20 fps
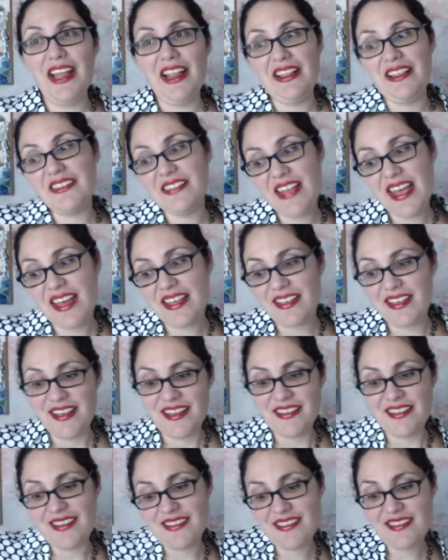that
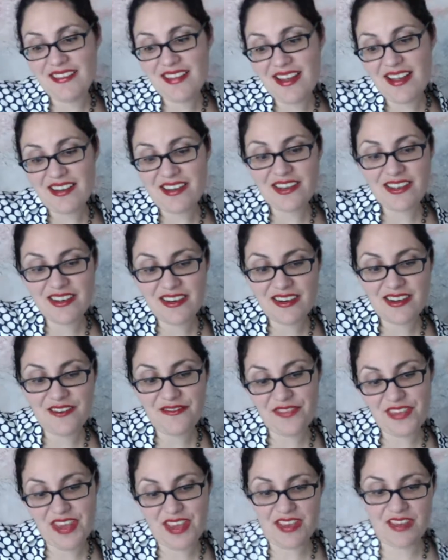this is not good
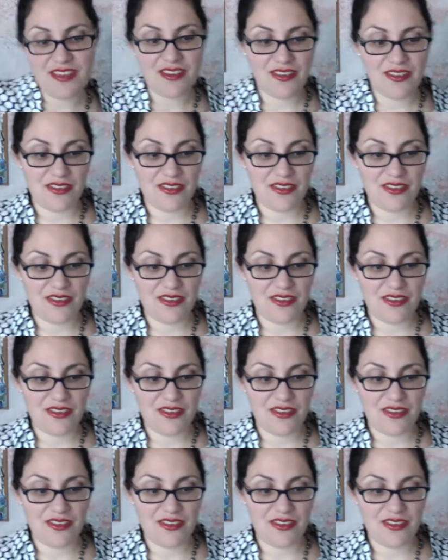enough yet.